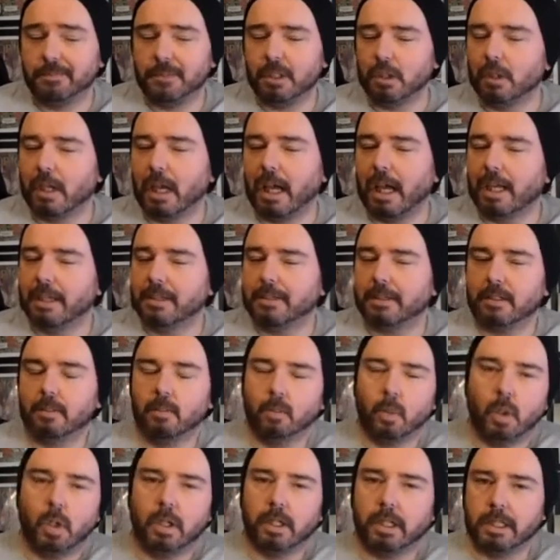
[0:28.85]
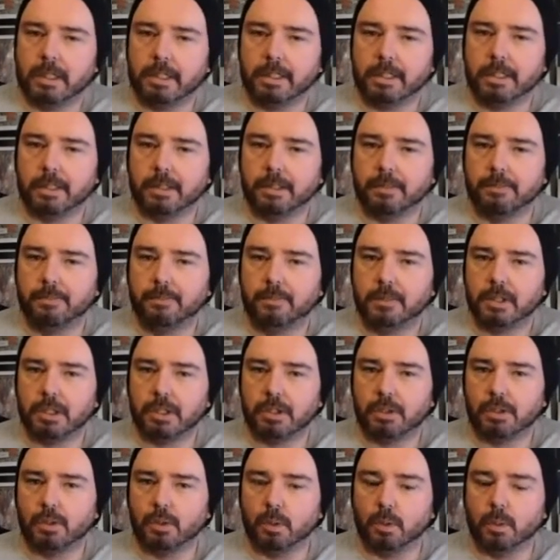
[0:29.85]
You guys can walk into
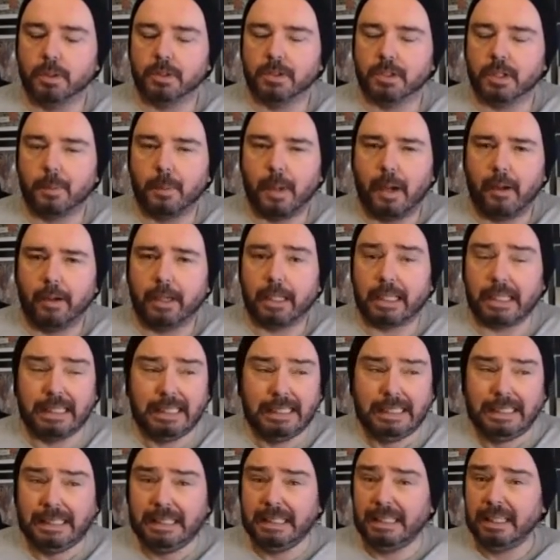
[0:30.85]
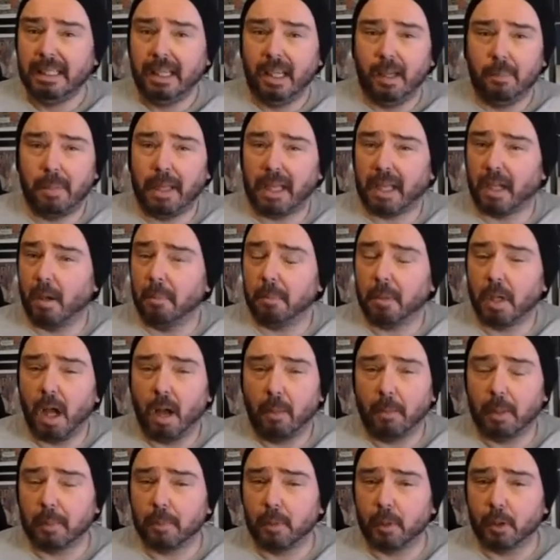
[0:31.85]
stores in America and pick up
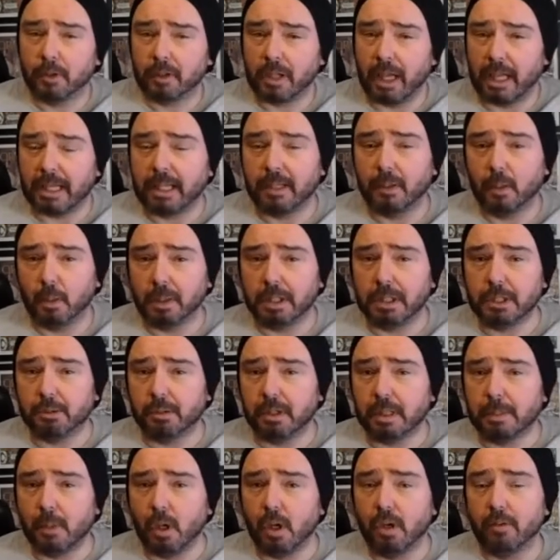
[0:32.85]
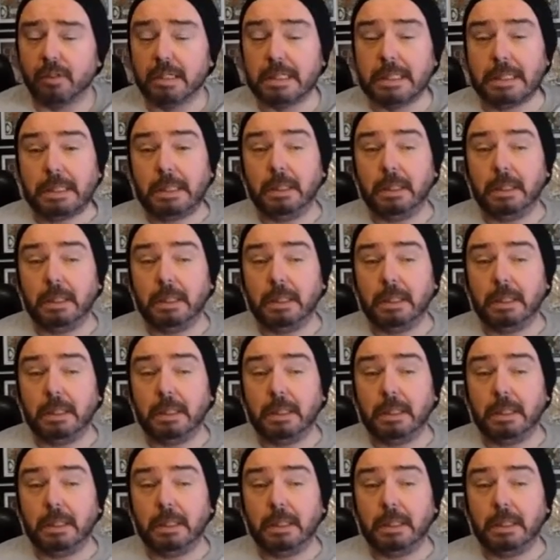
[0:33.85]
comic books I can only dream of.